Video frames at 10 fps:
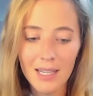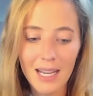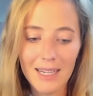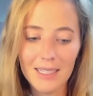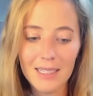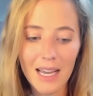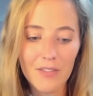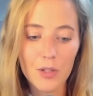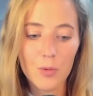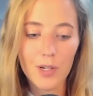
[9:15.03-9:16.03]
I didn't
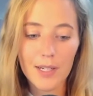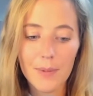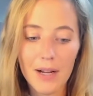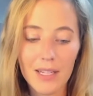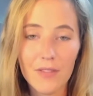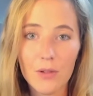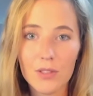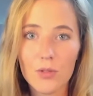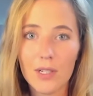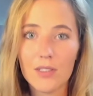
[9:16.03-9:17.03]
have to worry about if it
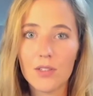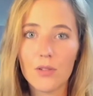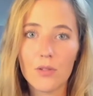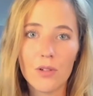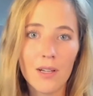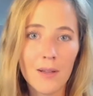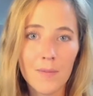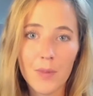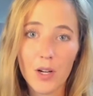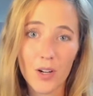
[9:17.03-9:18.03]
was going to
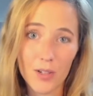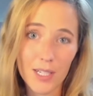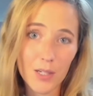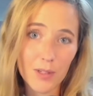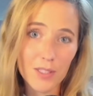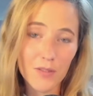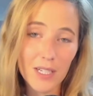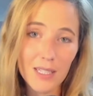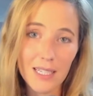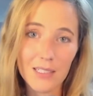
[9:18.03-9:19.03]
hurt anyone's
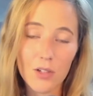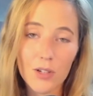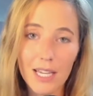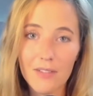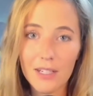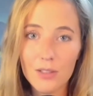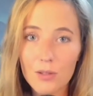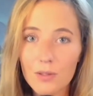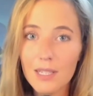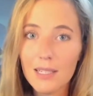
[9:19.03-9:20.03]
feelings. Okay, if I
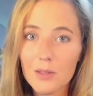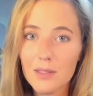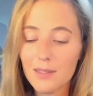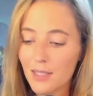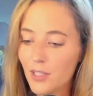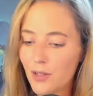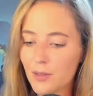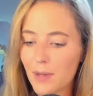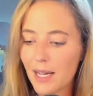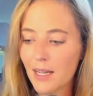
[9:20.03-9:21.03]
do this,
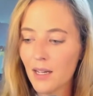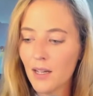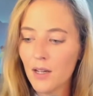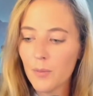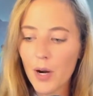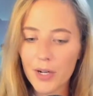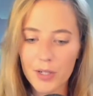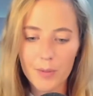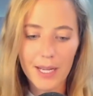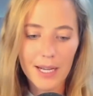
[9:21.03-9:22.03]
is my
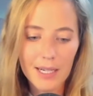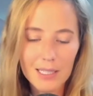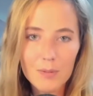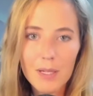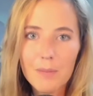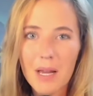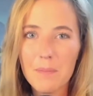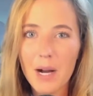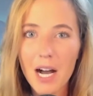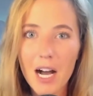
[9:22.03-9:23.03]
partner, my husband, my
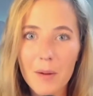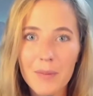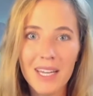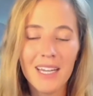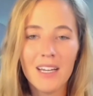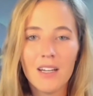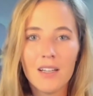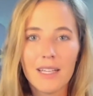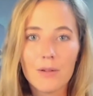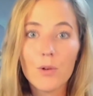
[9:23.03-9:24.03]
mom,
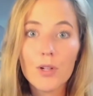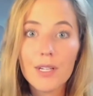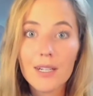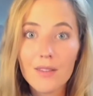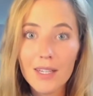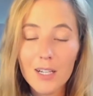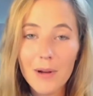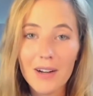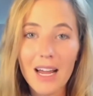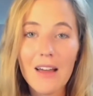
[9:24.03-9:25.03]
like, what are they going to think about it?